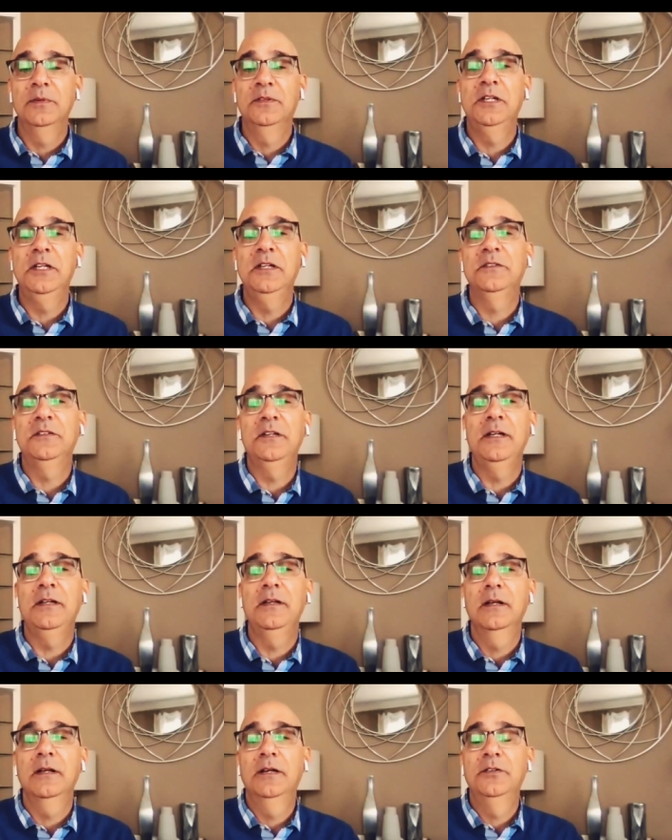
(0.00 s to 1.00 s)
D2C,
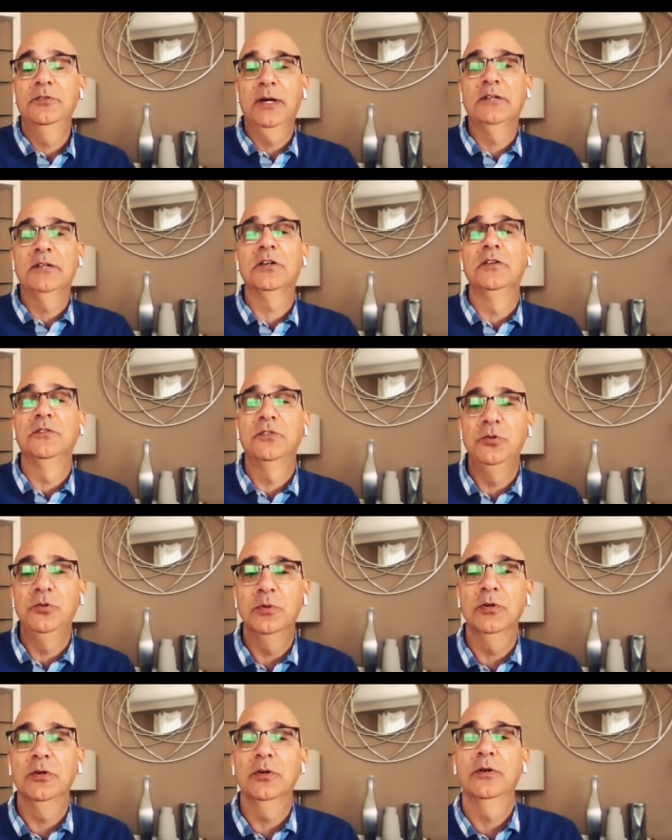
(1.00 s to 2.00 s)
a
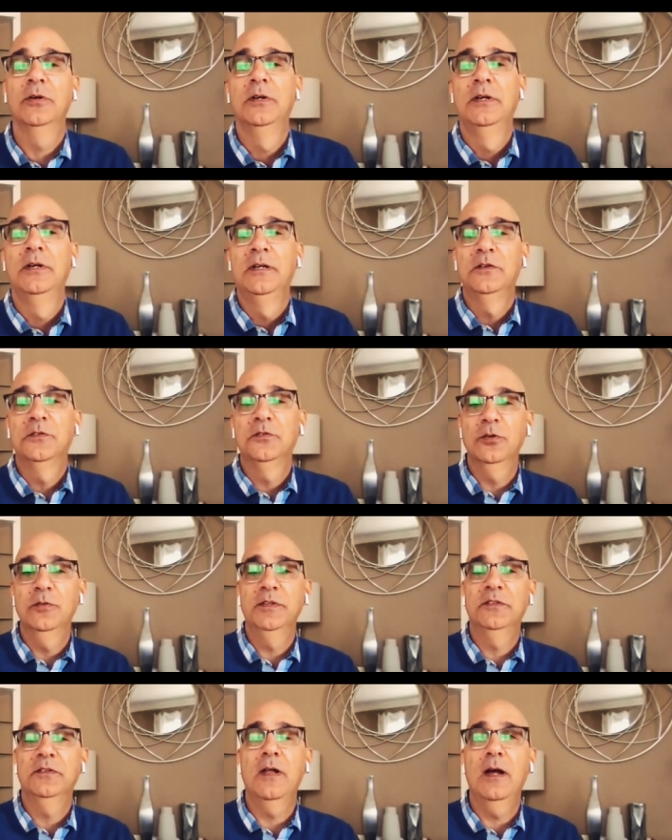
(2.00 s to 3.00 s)
direct-to-consumer
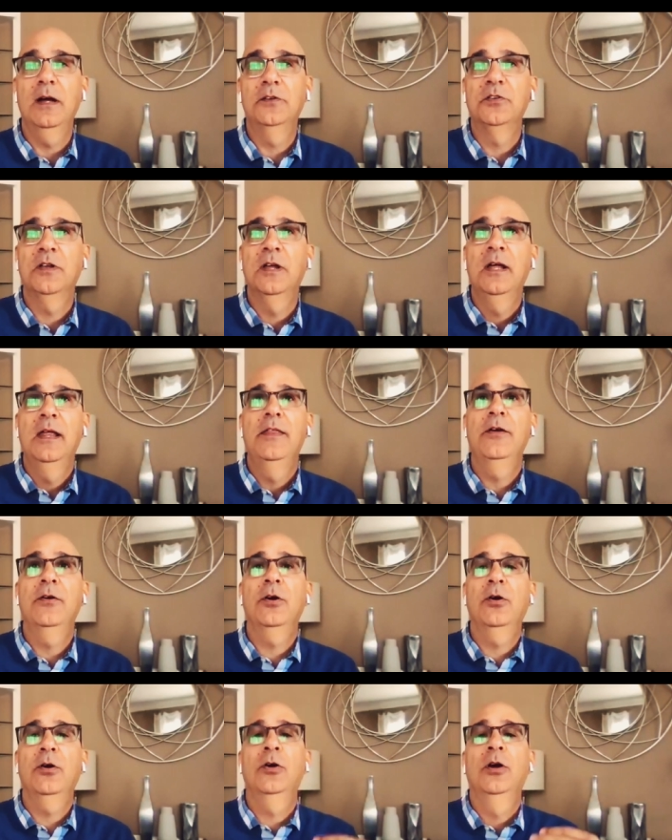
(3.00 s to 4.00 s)
service launch. There
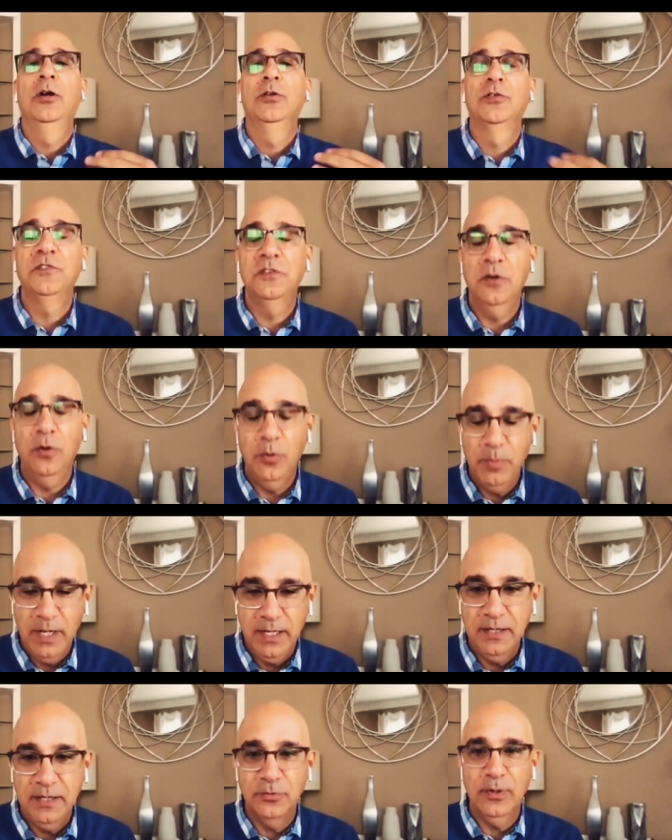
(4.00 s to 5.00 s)
are so
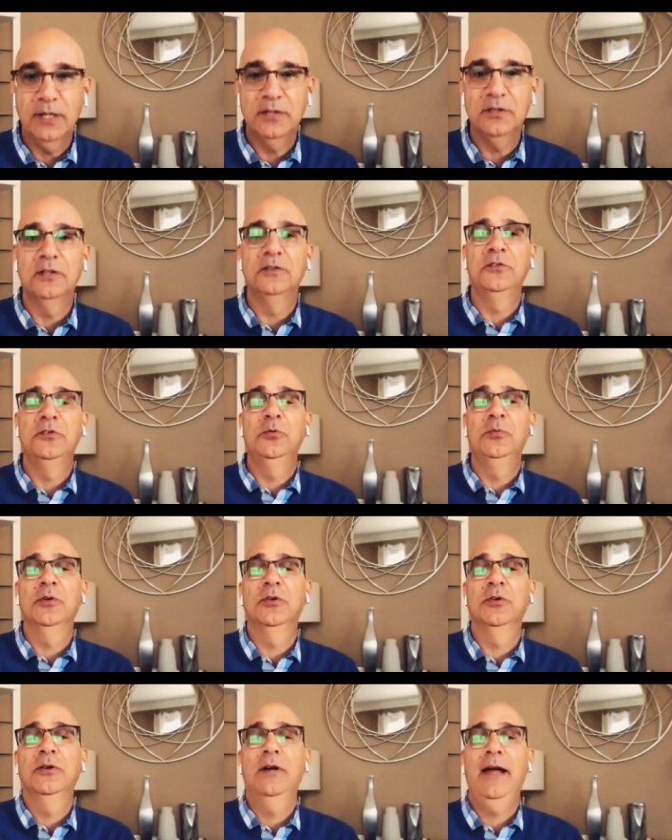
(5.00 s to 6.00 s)
many
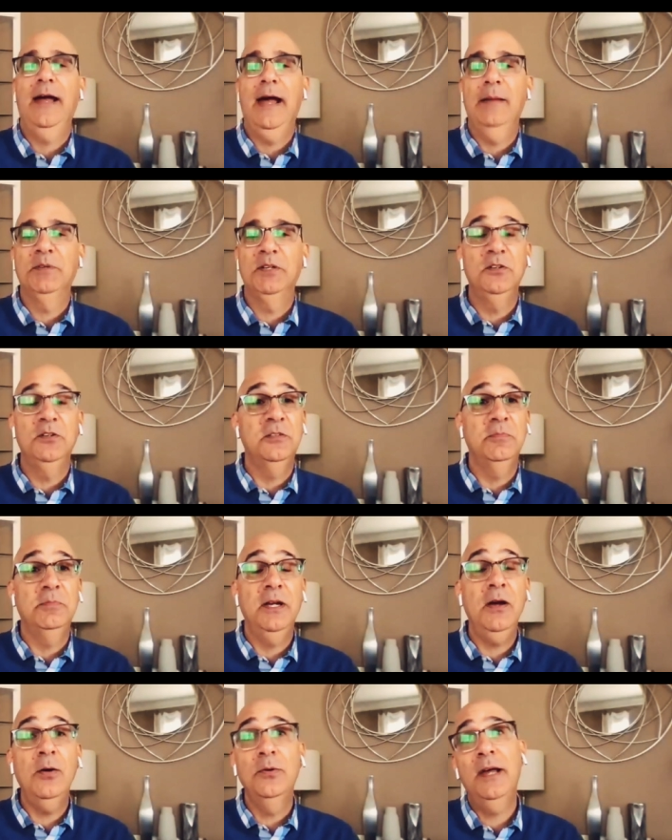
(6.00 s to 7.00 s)
direct-to-consumer apps. It used to be,
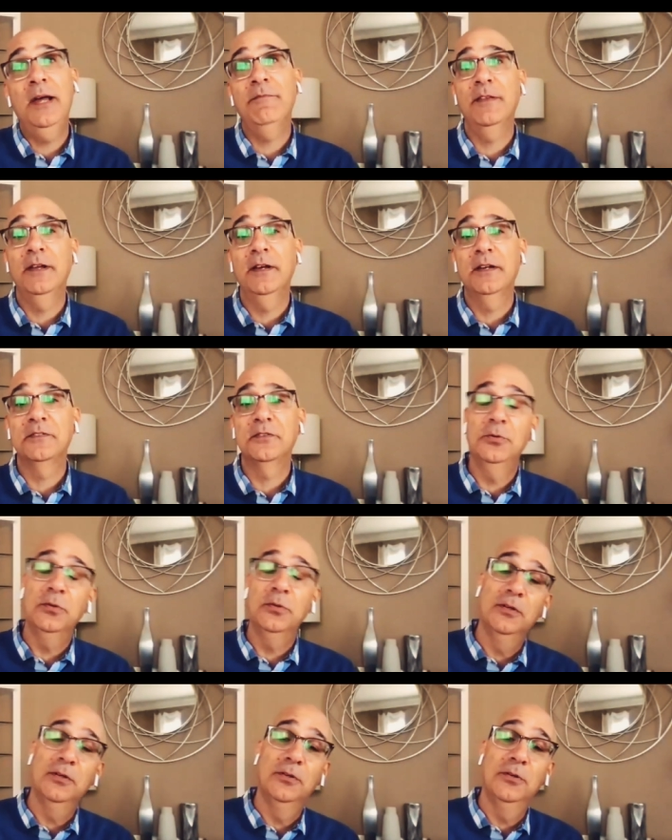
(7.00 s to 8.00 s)
oh, Netflix,
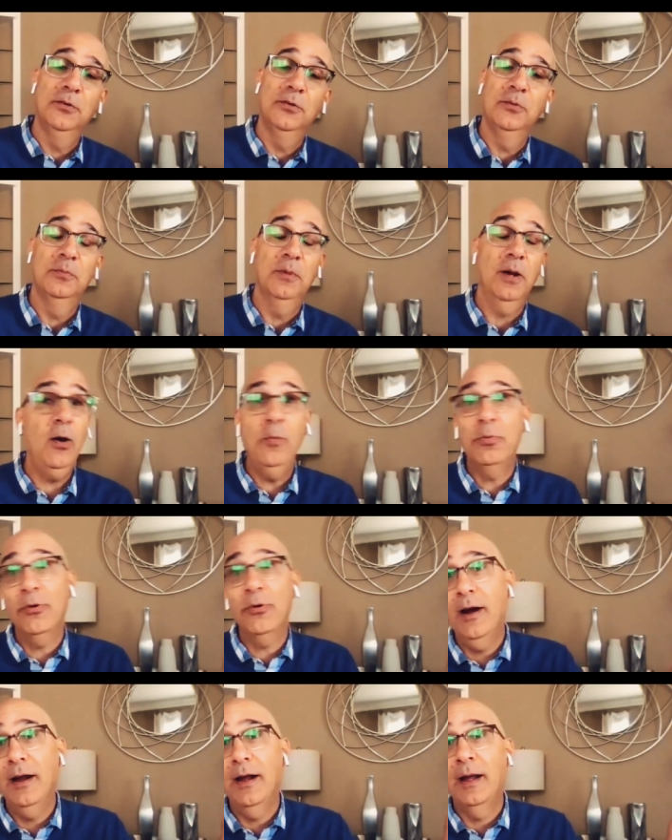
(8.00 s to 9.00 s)
Hulu, oh,
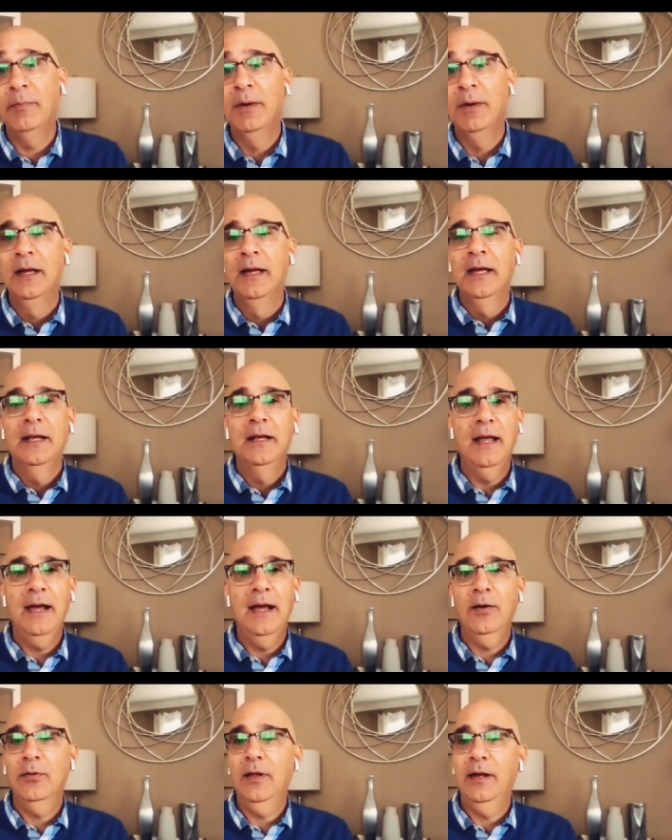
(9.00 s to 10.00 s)
Prime.
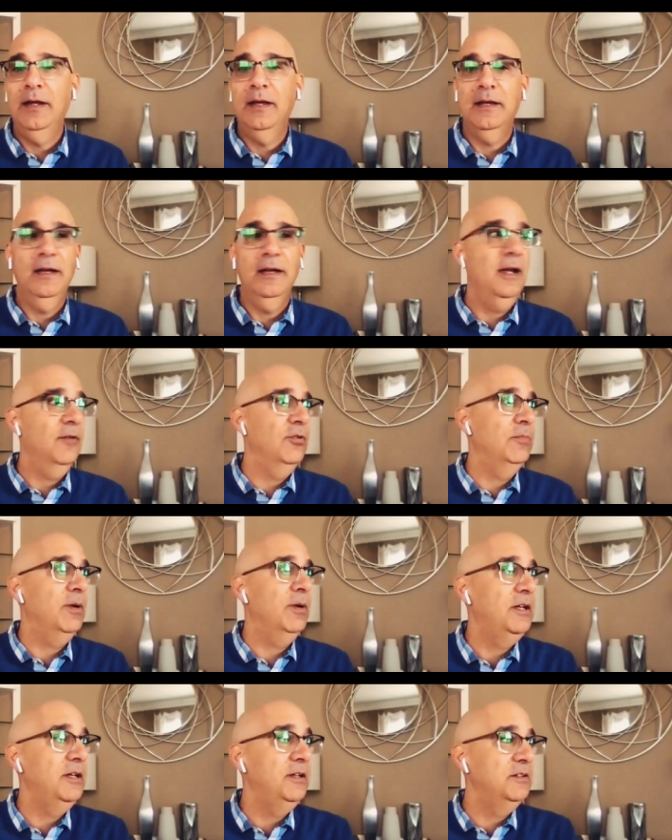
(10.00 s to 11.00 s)
Now, like,
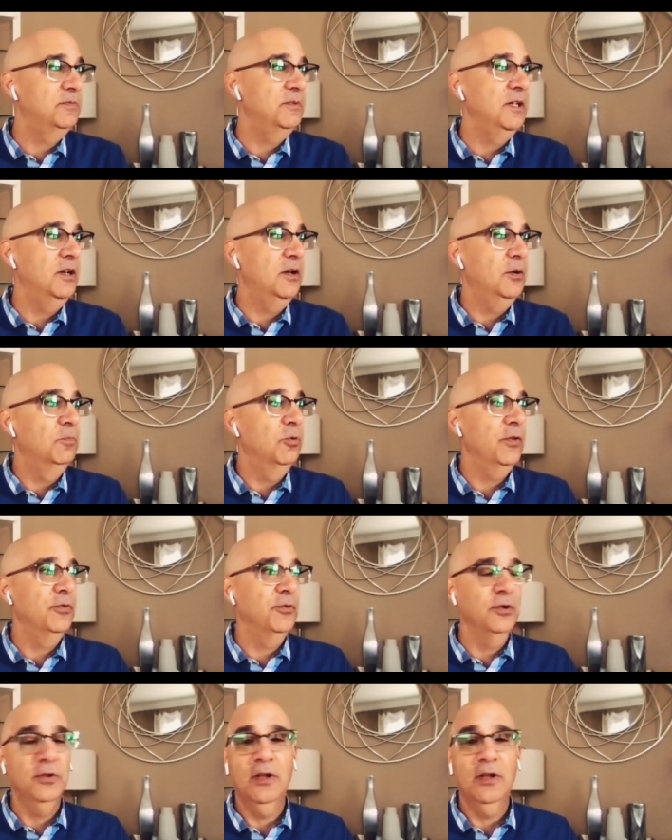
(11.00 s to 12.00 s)
everybody's, you know,
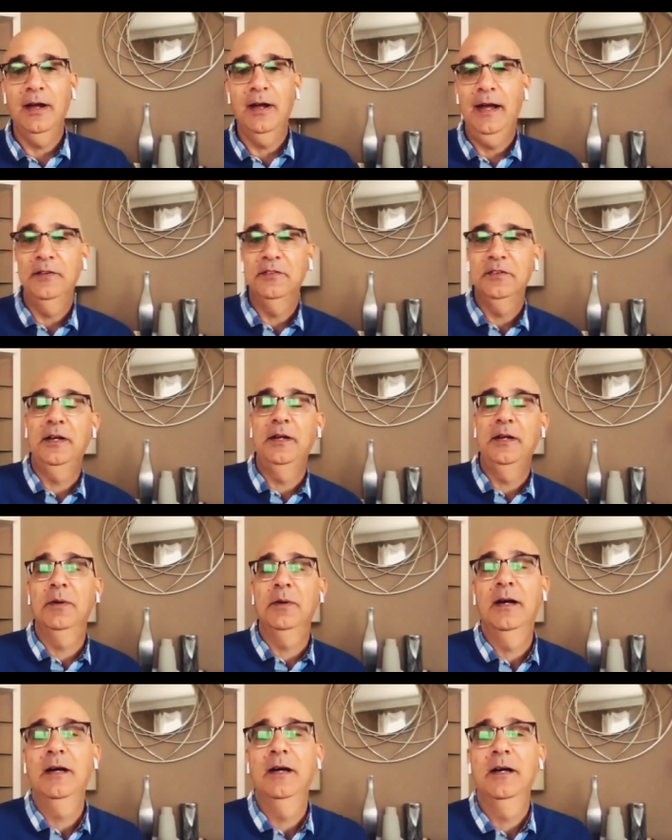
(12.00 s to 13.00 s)
brother-in-law has a
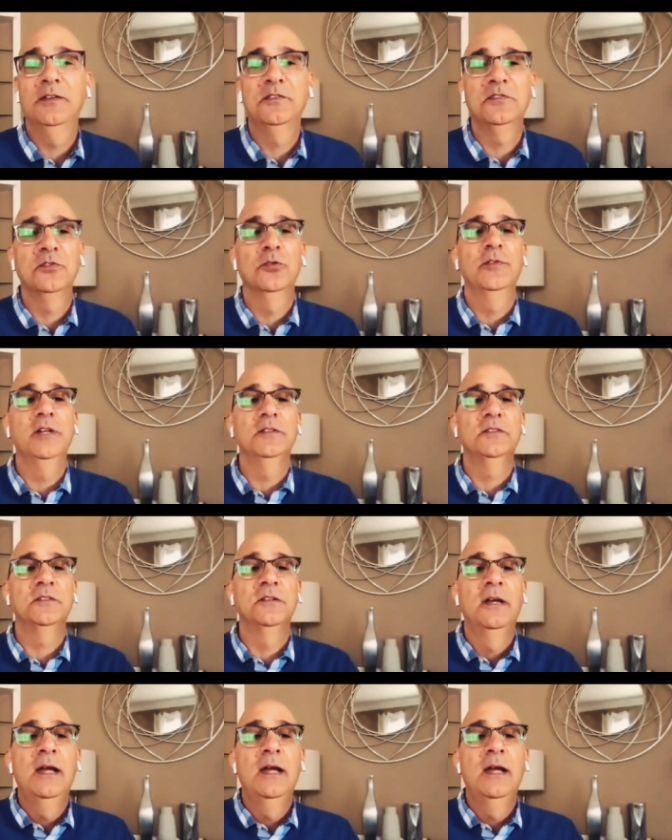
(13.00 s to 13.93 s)
service.